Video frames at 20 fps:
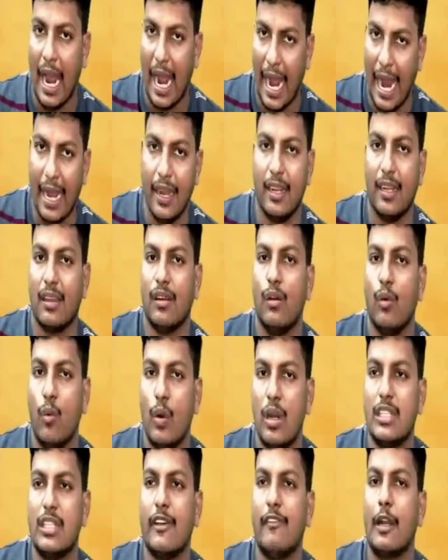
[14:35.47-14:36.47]
And
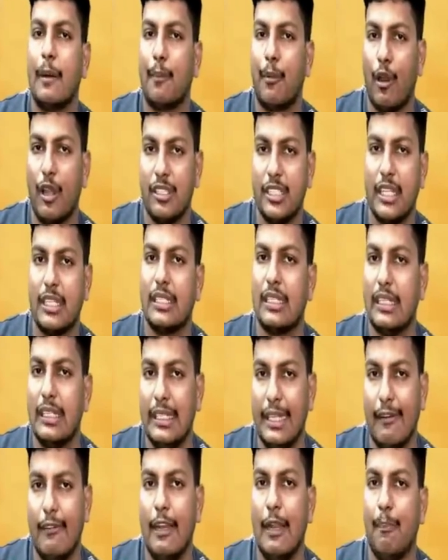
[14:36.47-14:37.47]
once our project
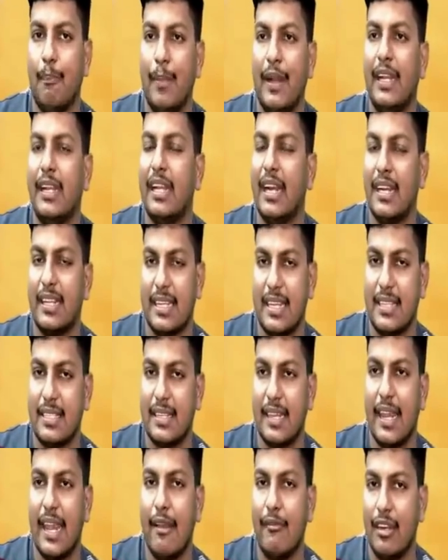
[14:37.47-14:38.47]
development and
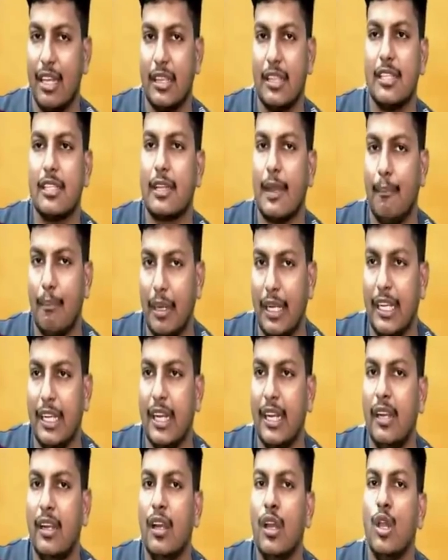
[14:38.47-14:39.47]
testing everything is
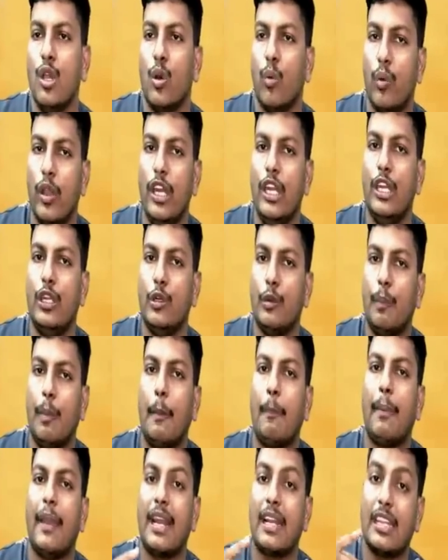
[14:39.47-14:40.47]
completed, we need to
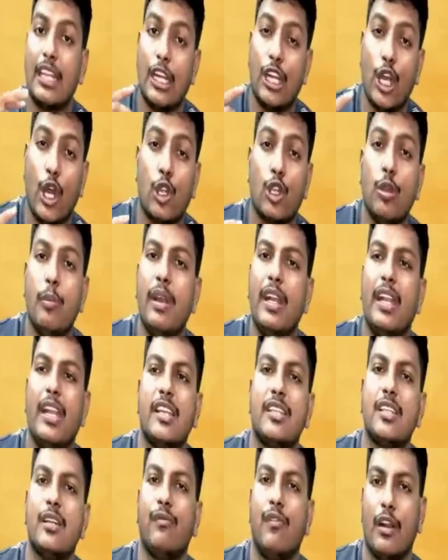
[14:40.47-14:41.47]
prepare the
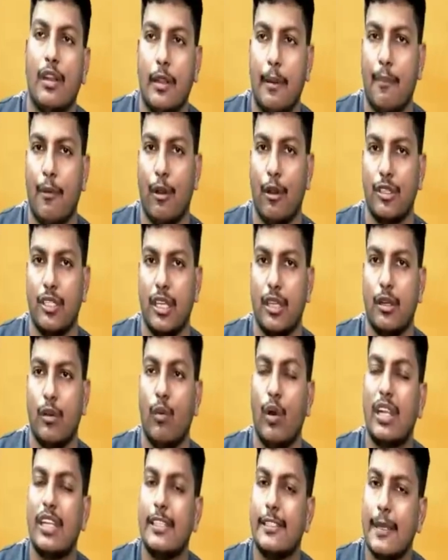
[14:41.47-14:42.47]
documentation for the project.
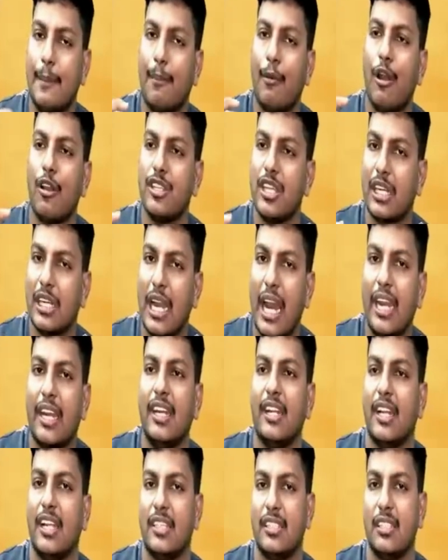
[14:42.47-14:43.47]
What is the project
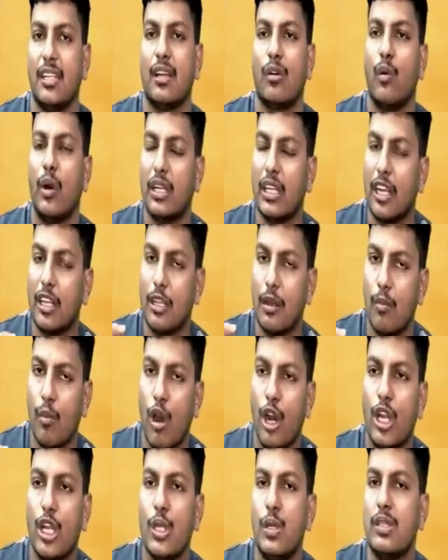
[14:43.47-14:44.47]
architecture? What are the
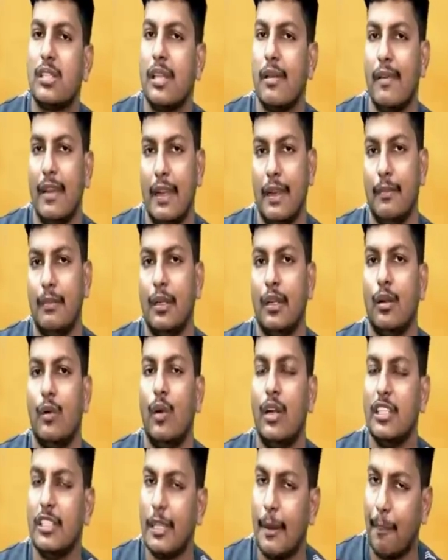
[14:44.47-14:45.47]
modules available?
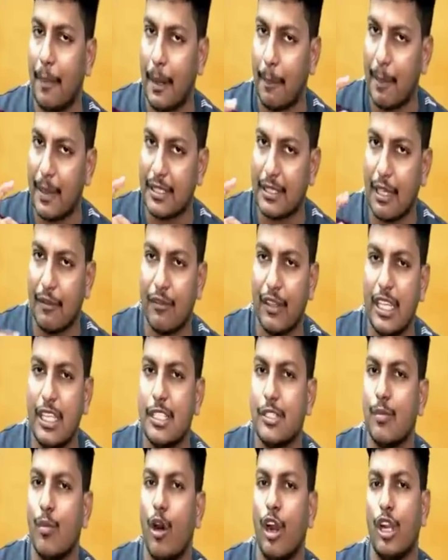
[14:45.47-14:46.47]
What is the purpose of
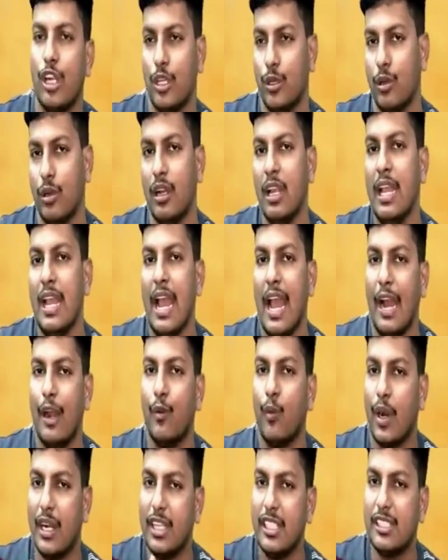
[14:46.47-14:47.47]
each module? And
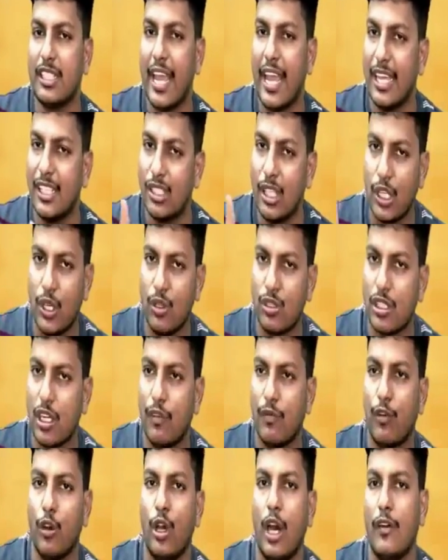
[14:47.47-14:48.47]
what is the
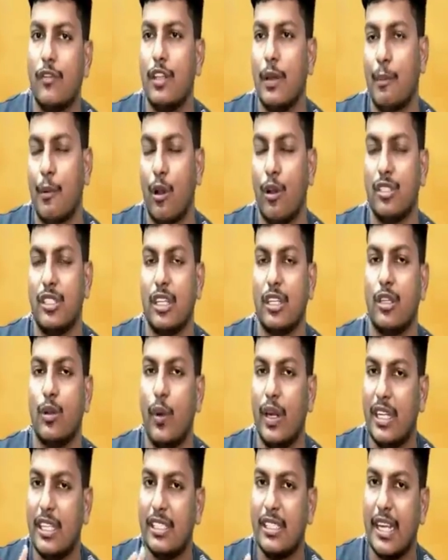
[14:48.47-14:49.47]
execution flow of the project?
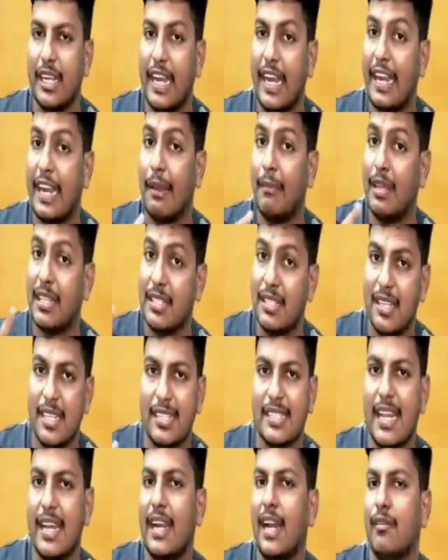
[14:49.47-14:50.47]
What is the database
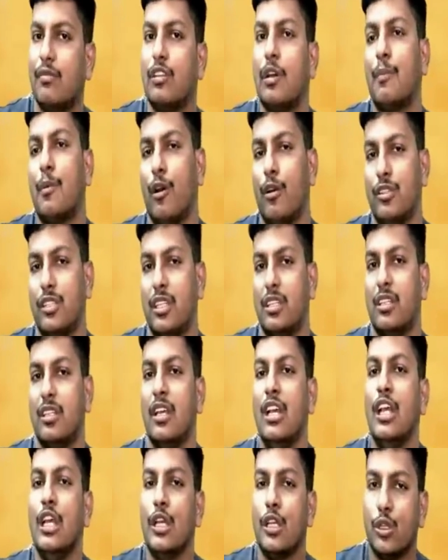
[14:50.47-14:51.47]
design of the project?
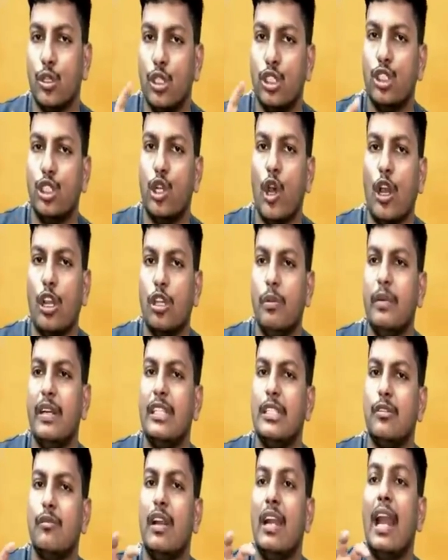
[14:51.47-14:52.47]
Those
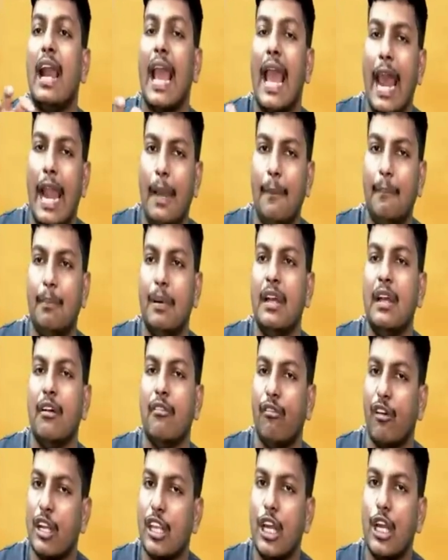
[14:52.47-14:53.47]
documents will help
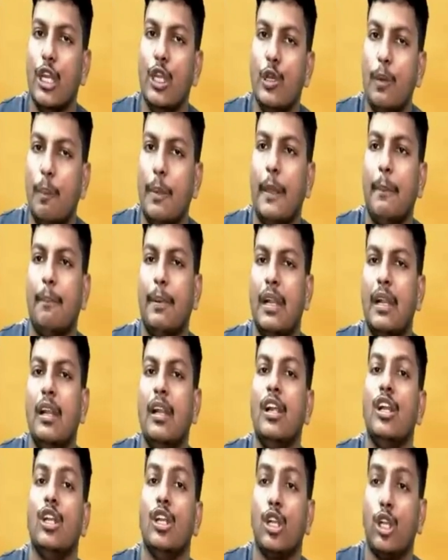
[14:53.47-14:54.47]
for the new
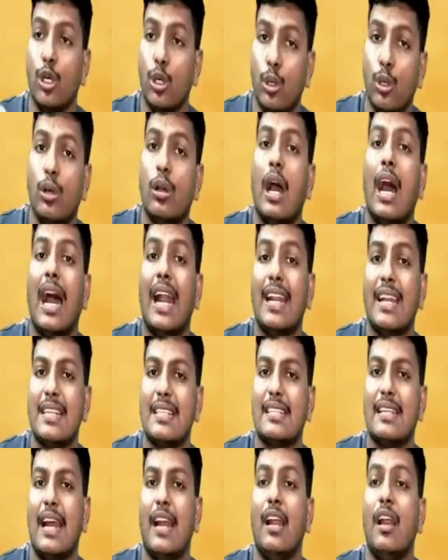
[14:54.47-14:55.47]
people to
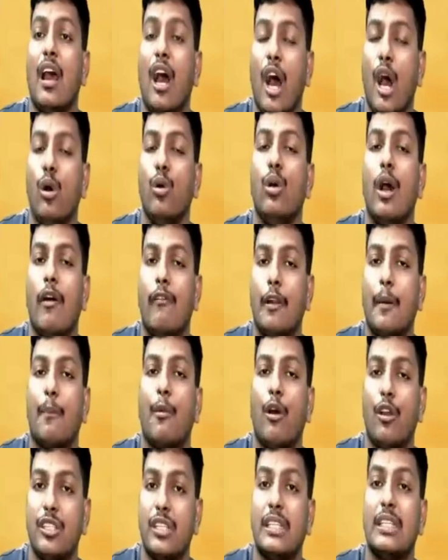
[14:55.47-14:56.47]
understand how our
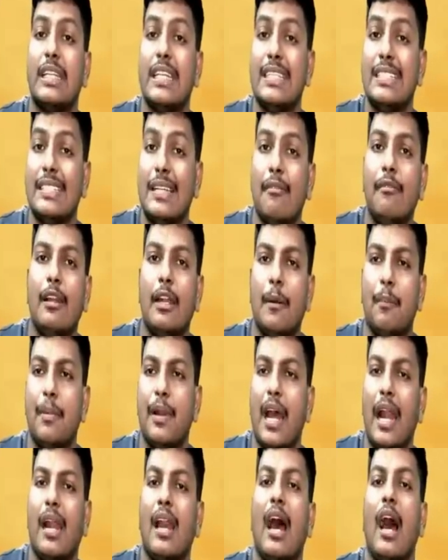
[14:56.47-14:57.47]
project is developed
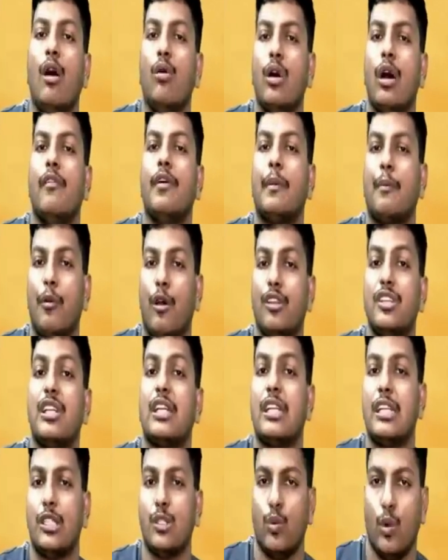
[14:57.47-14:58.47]
and how our
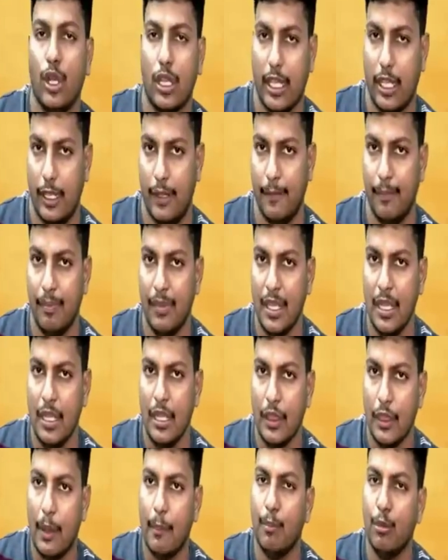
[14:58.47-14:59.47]
project is working.
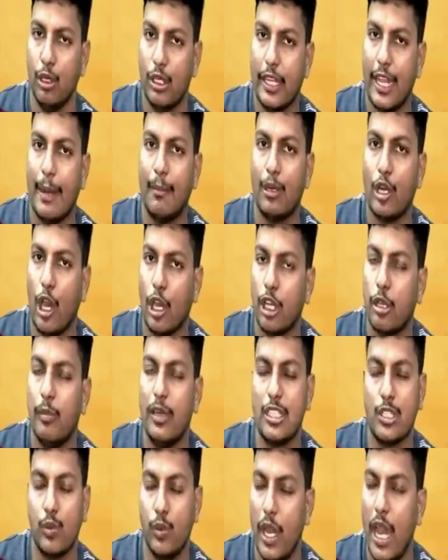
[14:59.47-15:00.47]
The bootcamp
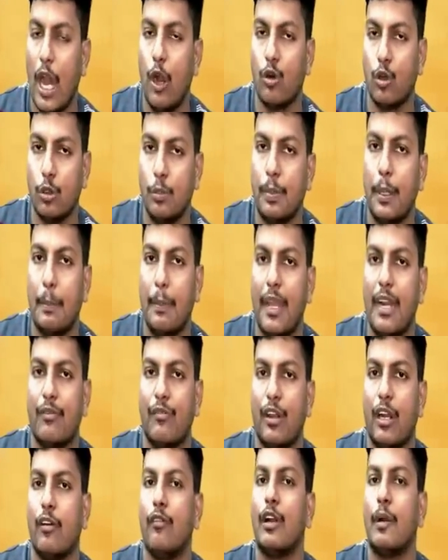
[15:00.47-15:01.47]
documents we have to prepare
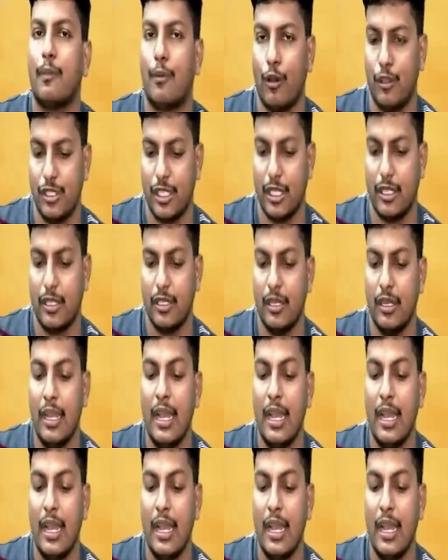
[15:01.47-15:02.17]
for our project.